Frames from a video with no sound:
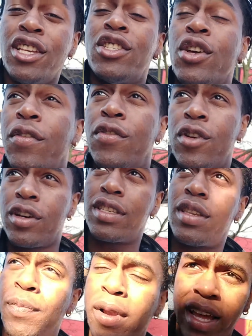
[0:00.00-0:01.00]
So of course
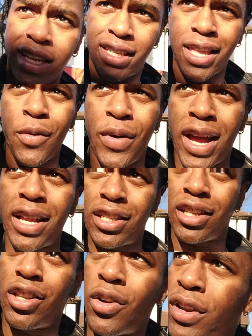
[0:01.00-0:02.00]
the place that we had
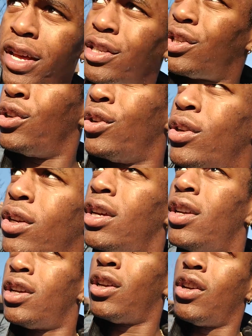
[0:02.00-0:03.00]
to donate to
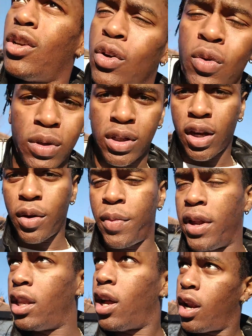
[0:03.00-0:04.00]
was going to
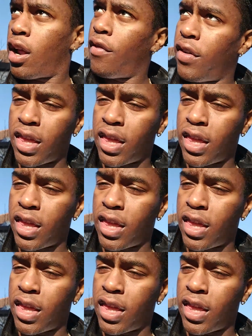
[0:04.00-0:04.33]
be none other